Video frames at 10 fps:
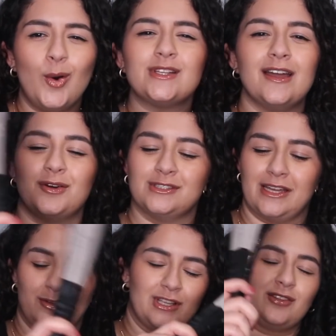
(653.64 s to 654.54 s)
Hold on.
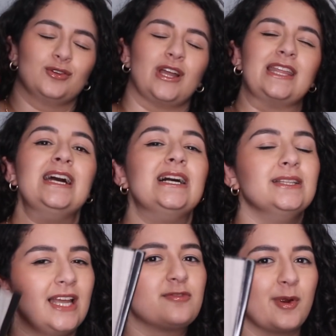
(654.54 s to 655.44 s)

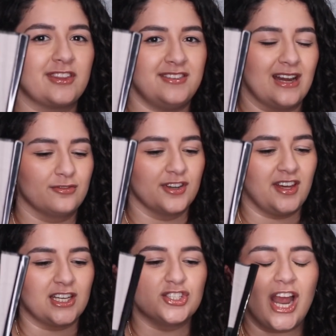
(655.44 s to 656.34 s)
Let's break this down for a
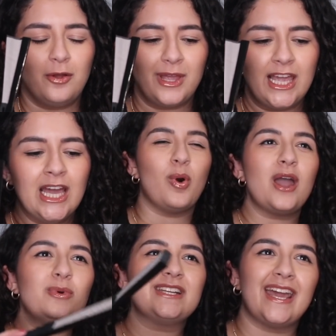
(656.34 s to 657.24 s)
second, shall we?
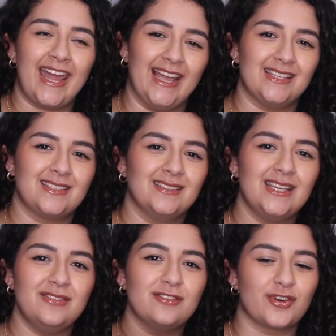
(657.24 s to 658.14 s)
Why would Kate
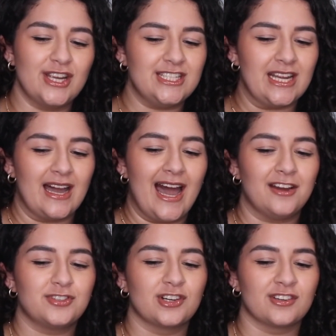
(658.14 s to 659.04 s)
leaving for India
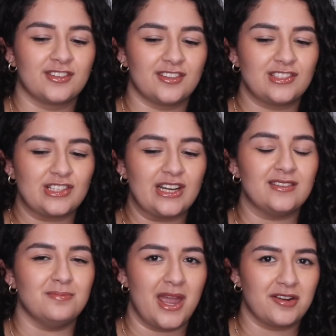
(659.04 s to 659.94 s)
after her sister
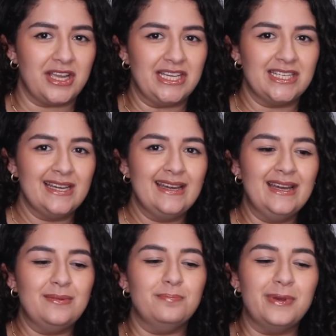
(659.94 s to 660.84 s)
is married
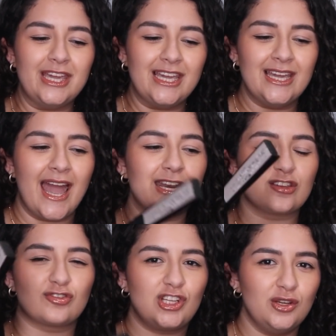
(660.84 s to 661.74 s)
be an
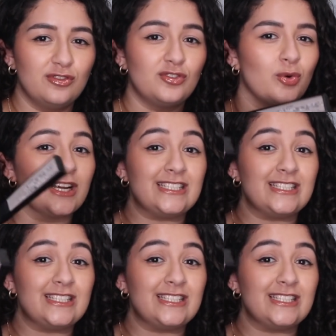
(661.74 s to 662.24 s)
excuse or a